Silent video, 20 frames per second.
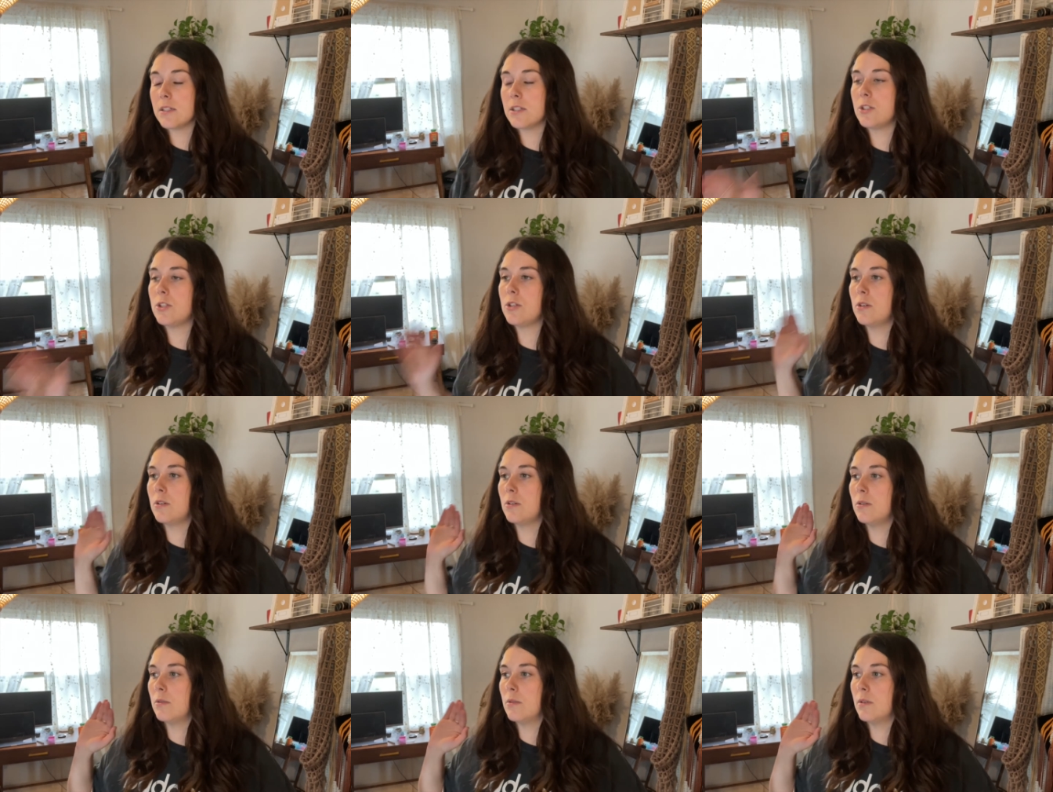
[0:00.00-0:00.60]

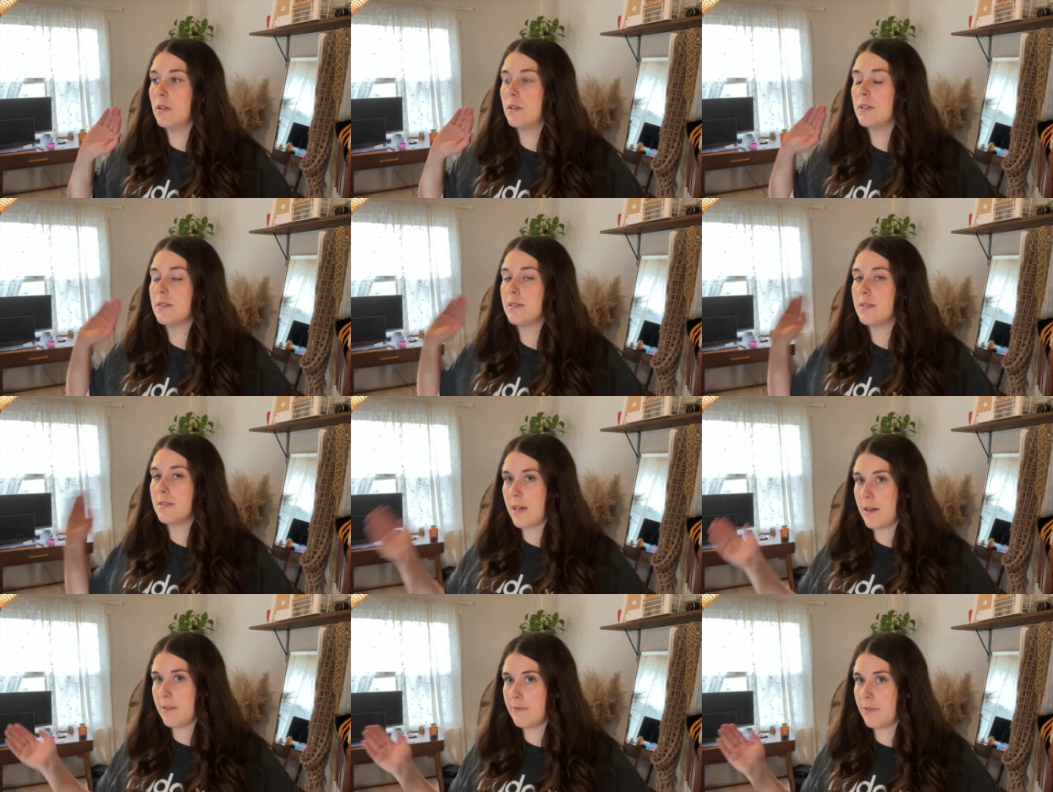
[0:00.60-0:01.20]
to
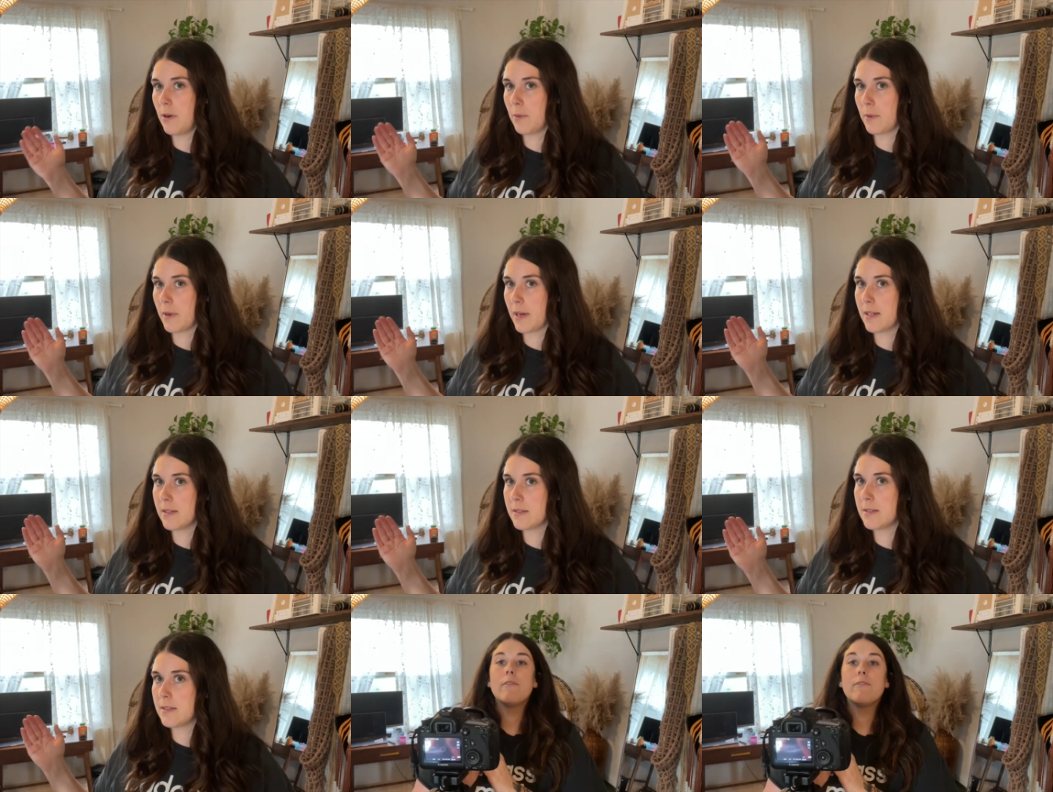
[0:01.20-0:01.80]
set
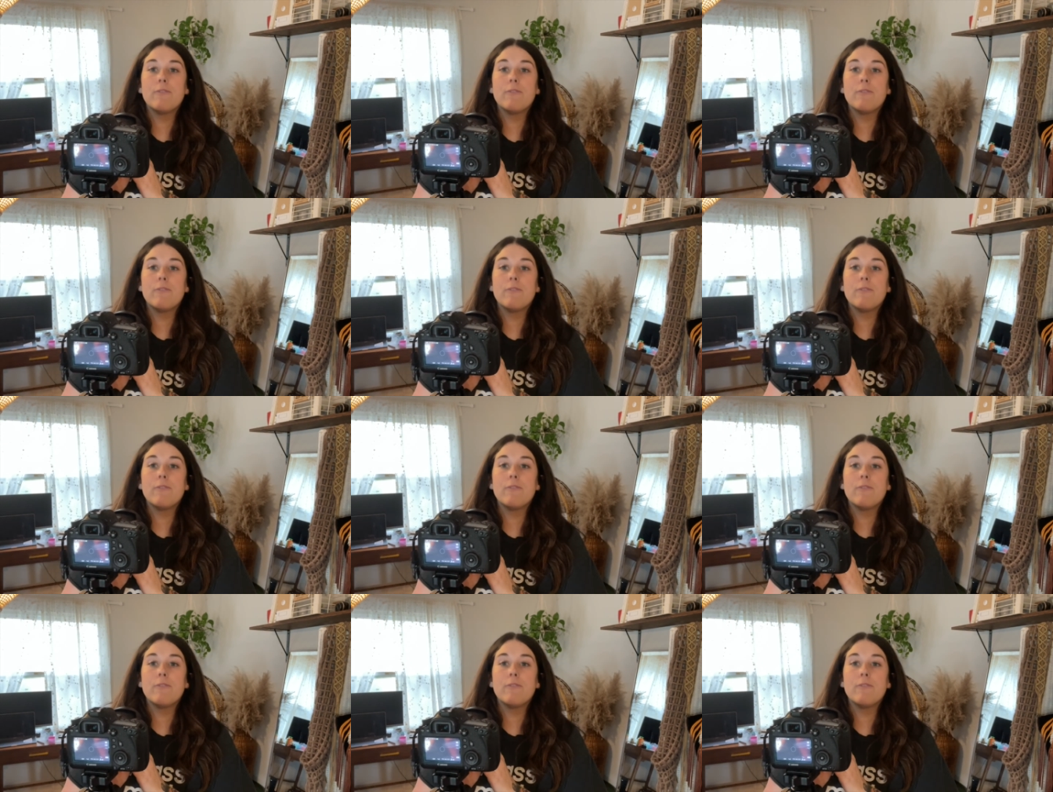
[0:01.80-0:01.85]
focus.